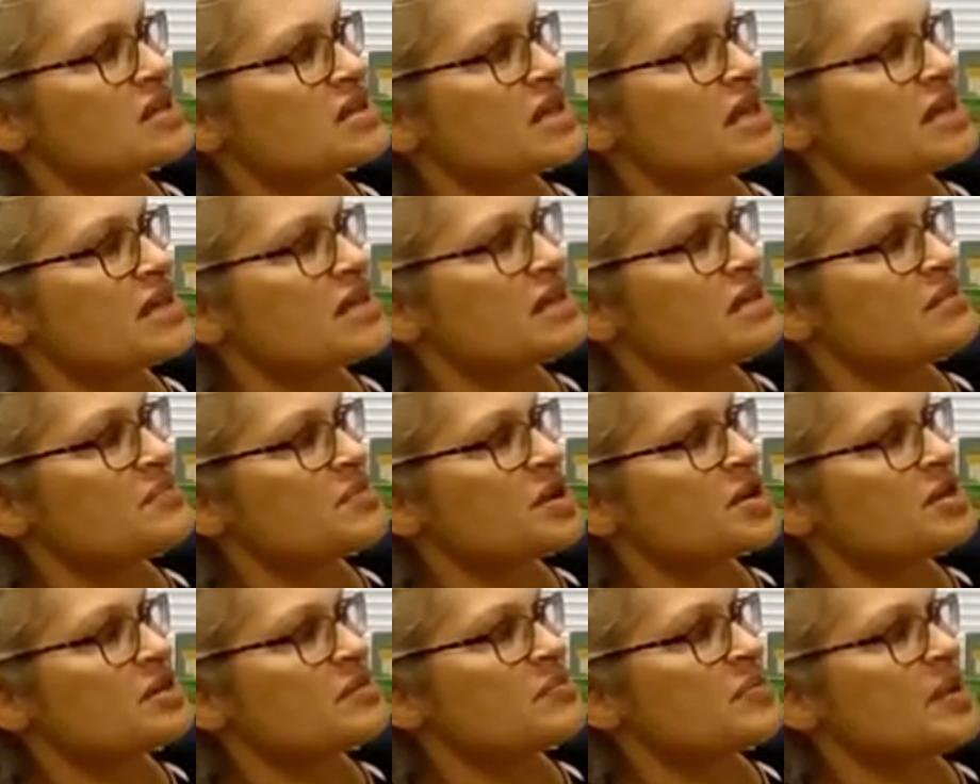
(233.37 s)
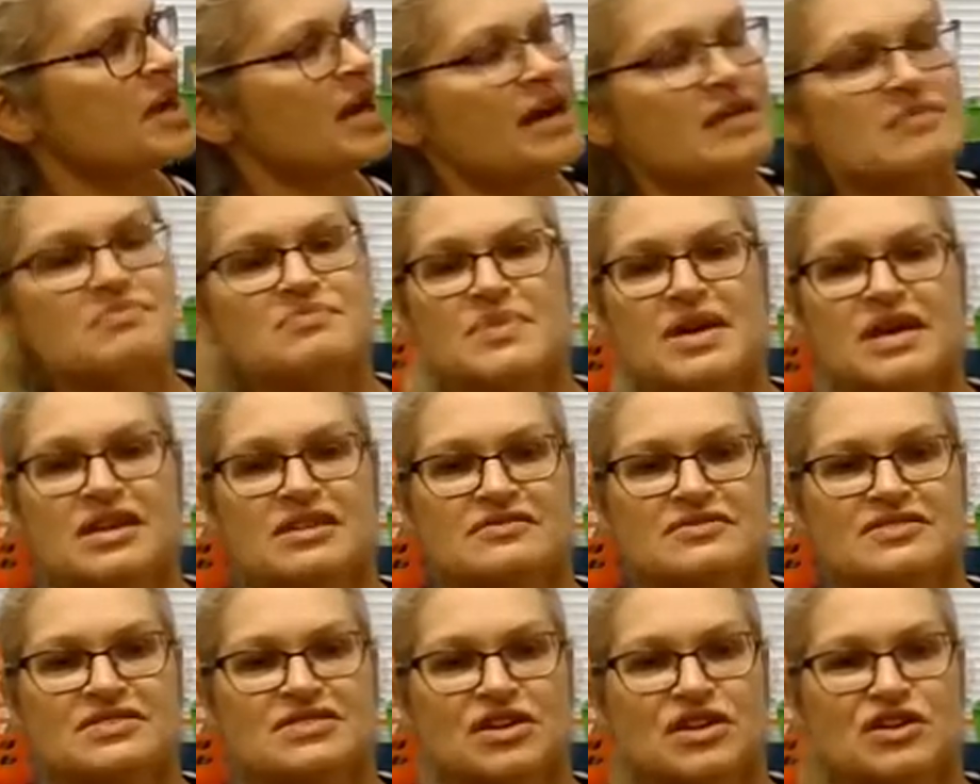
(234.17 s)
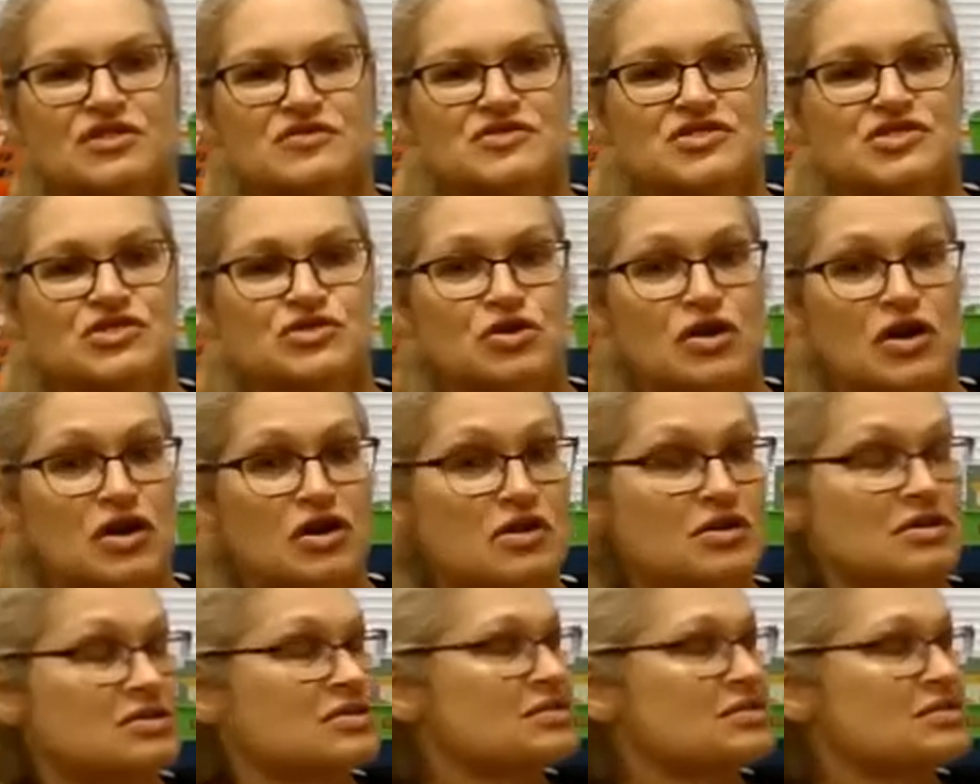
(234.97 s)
laid him on a bed made of soft straw.